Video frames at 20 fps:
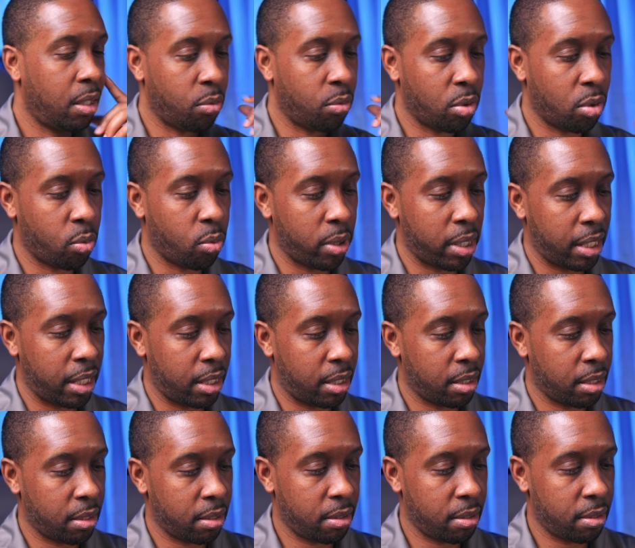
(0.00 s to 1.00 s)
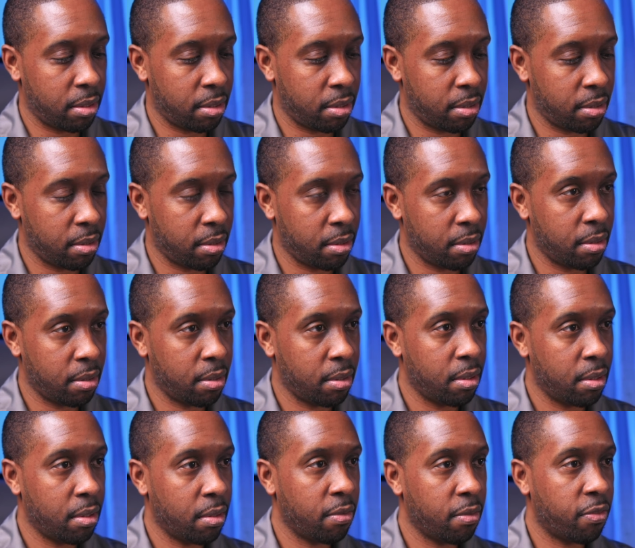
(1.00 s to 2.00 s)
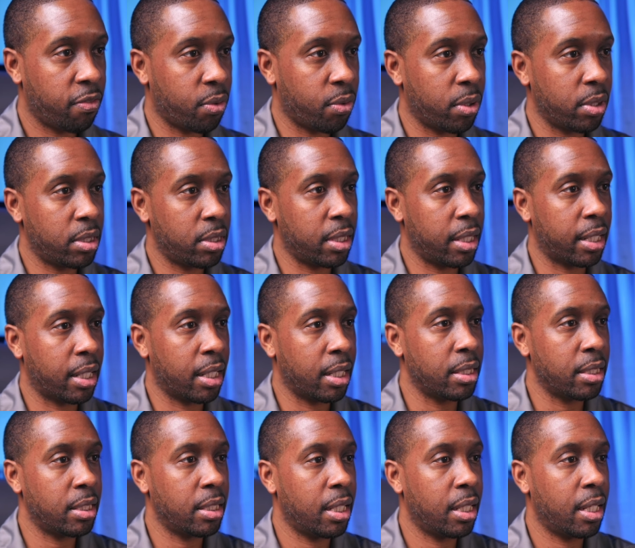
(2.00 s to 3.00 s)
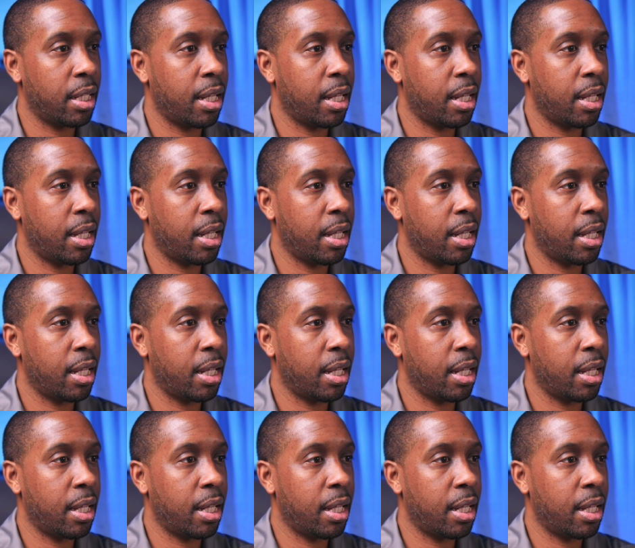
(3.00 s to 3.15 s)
And we'll wait 4 seconds,